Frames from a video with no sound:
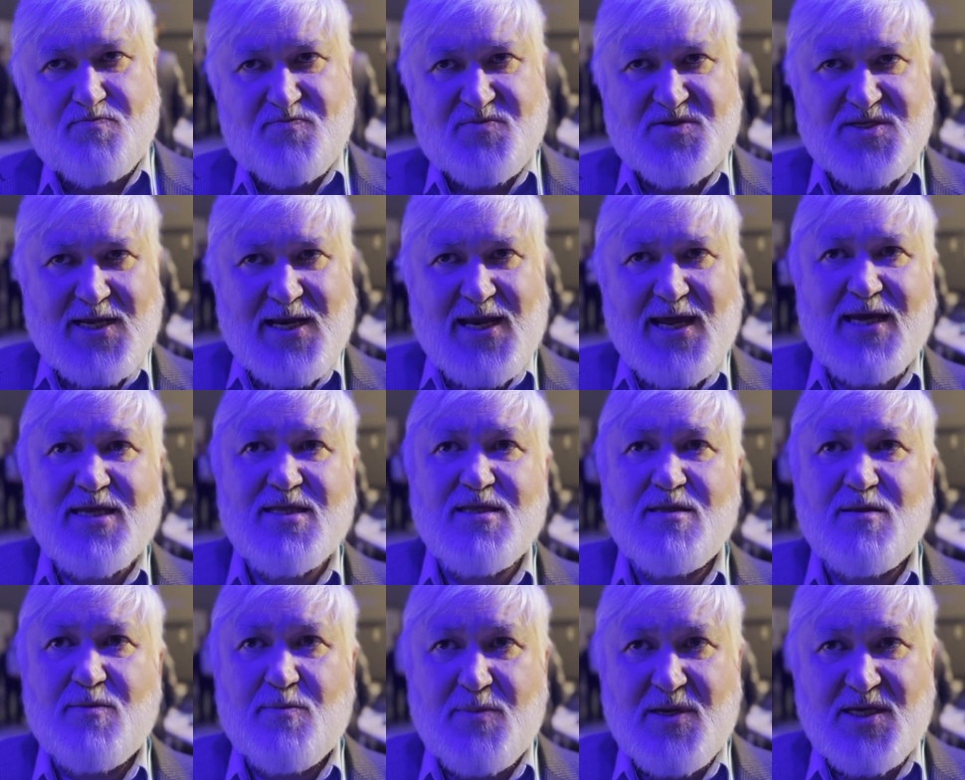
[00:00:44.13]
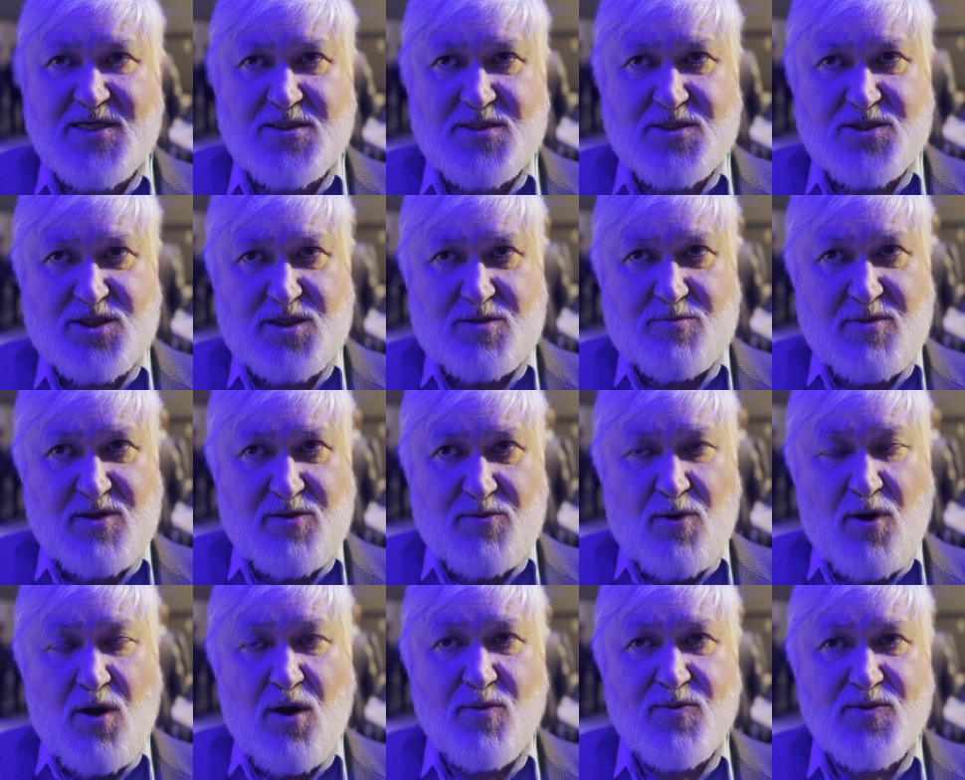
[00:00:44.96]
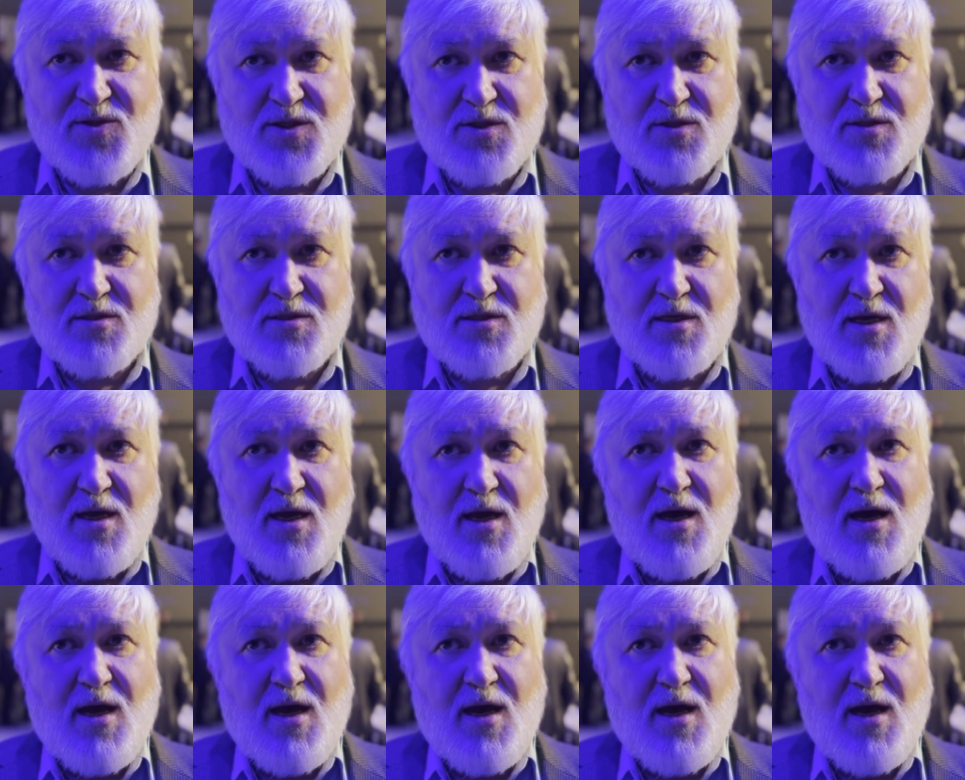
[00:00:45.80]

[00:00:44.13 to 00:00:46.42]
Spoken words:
select the best treatment options.